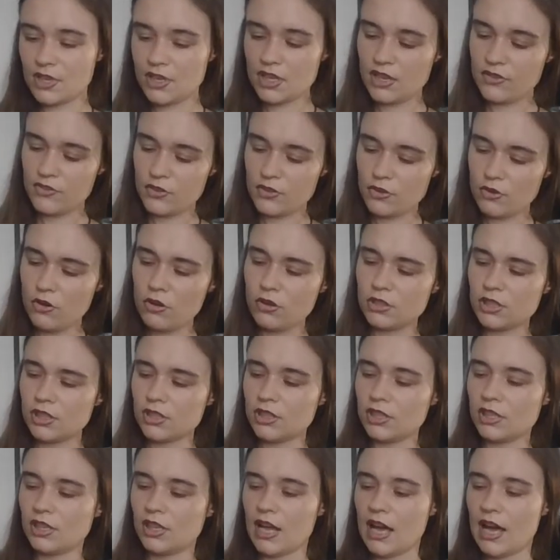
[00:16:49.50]
If you hold a
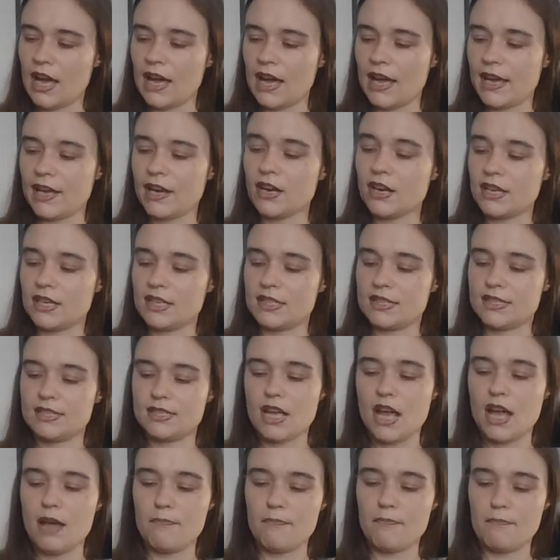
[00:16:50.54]
little higher, it's
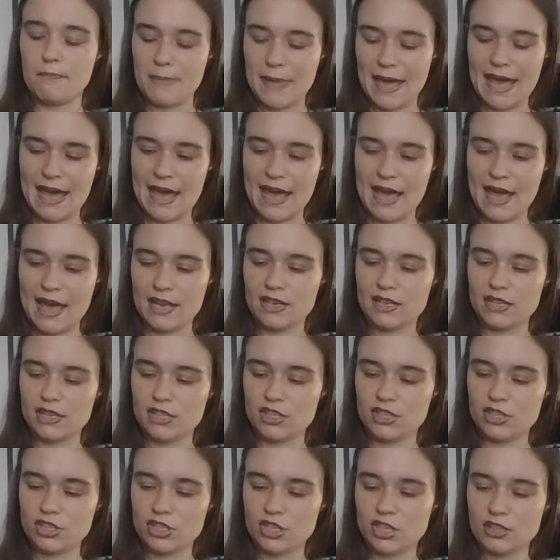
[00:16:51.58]
not bad
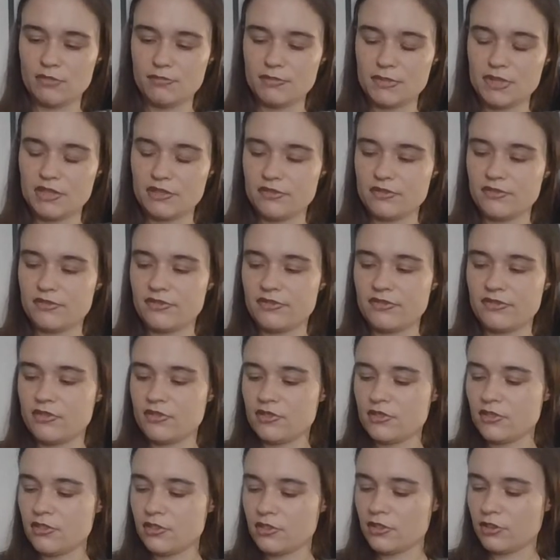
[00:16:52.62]
in terms of
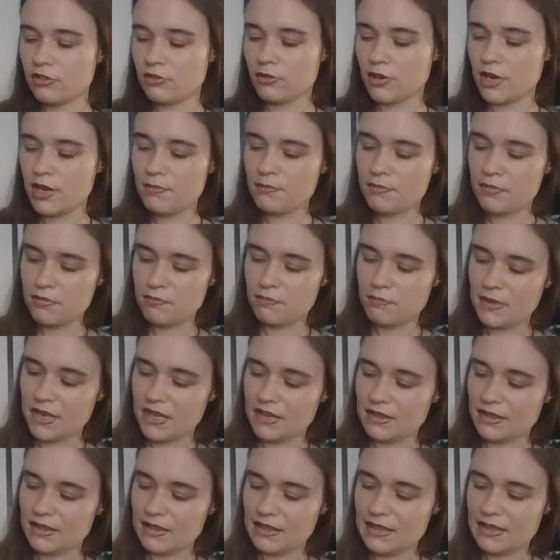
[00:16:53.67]
grip,
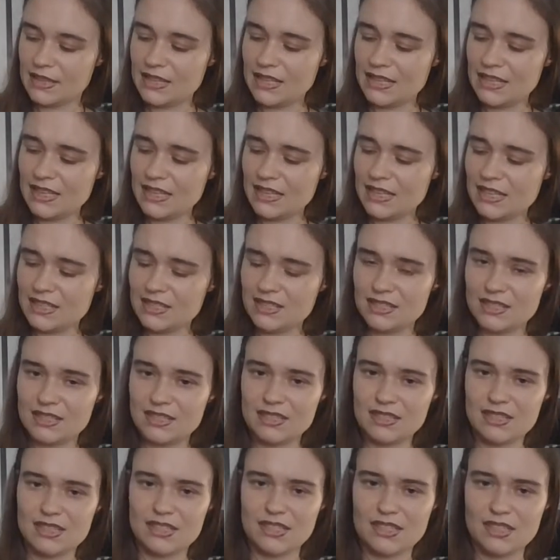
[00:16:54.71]
but
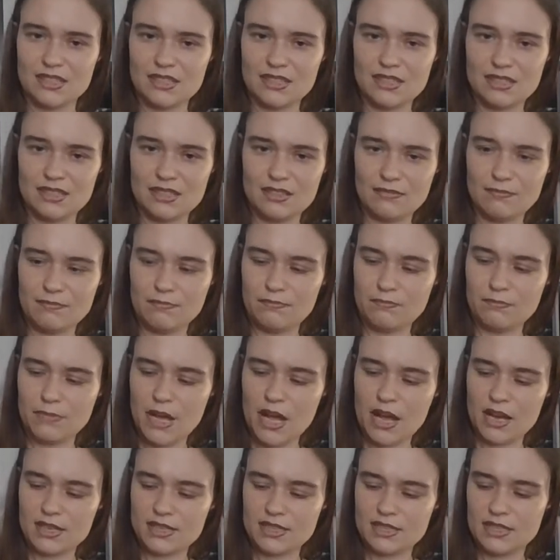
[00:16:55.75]
these
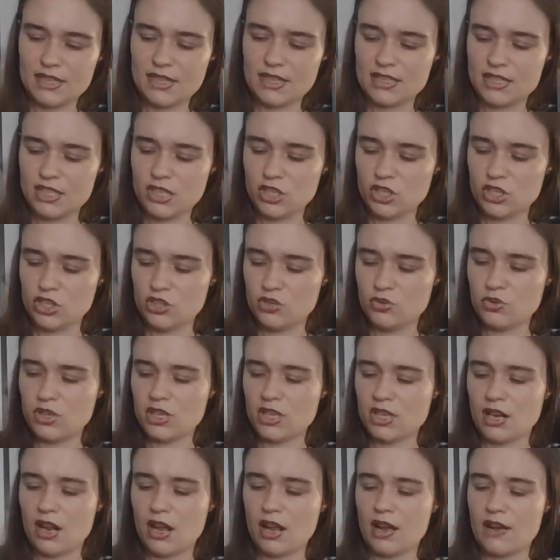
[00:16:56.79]
box things here do
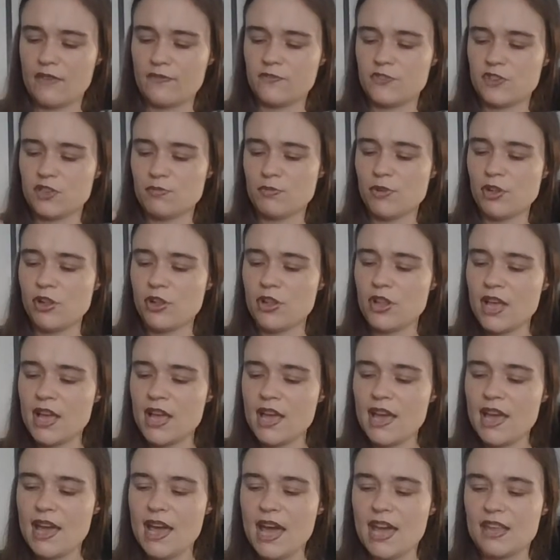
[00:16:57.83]
get uncomfortable,
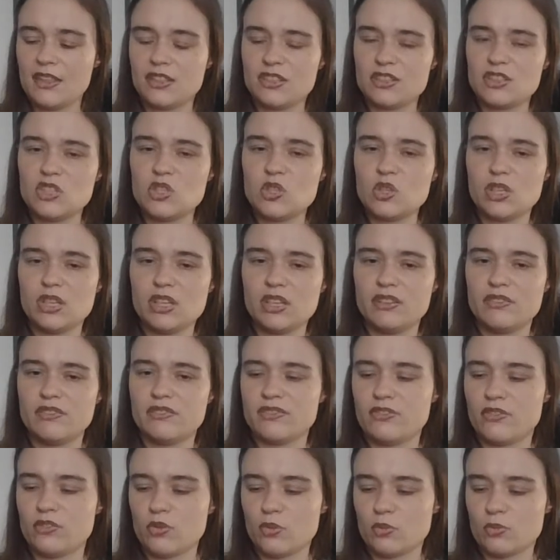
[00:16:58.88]
and this sort of
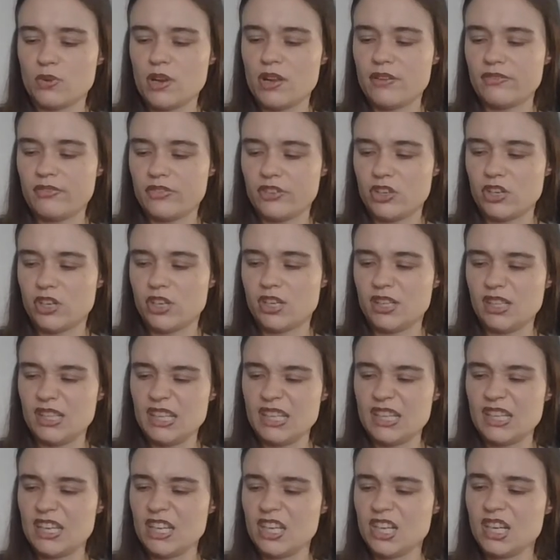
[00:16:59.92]
rough
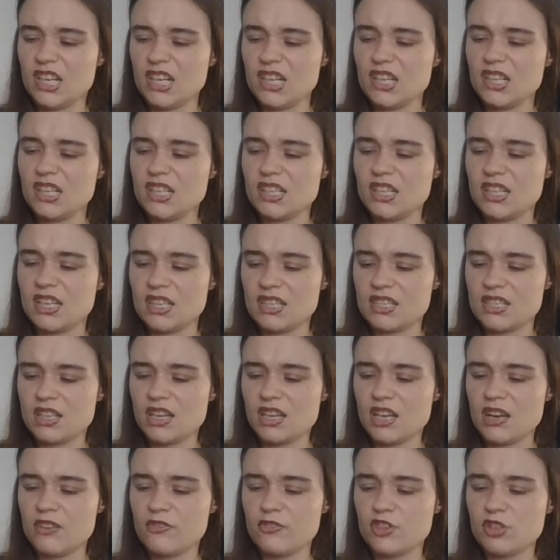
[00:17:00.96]
nurdling here gets
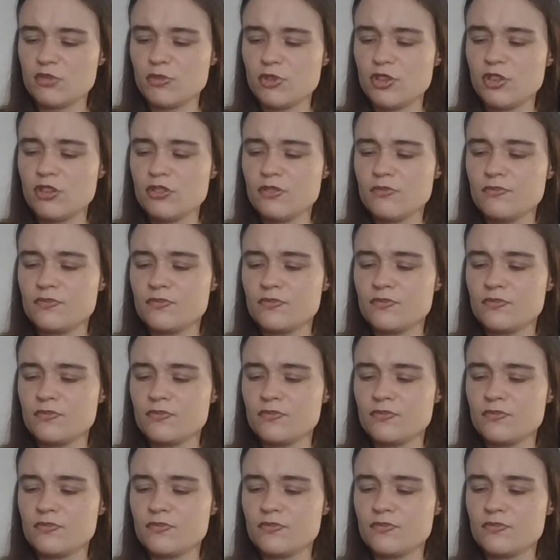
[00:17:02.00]
uncomfortable.